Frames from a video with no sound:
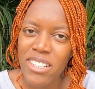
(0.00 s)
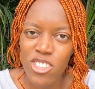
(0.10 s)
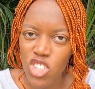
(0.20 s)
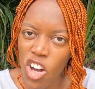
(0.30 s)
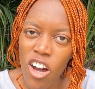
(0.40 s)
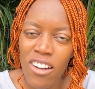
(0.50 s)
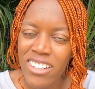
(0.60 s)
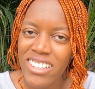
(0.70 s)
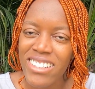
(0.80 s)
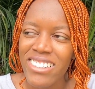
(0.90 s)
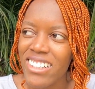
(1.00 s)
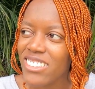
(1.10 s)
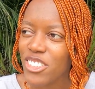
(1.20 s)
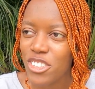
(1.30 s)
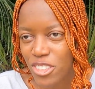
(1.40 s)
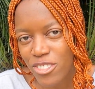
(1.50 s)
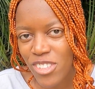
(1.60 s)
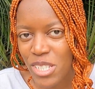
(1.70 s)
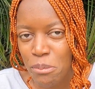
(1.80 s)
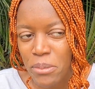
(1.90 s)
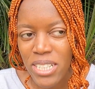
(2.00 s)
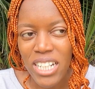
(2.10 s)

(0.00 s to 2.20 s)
in a jar and serve them?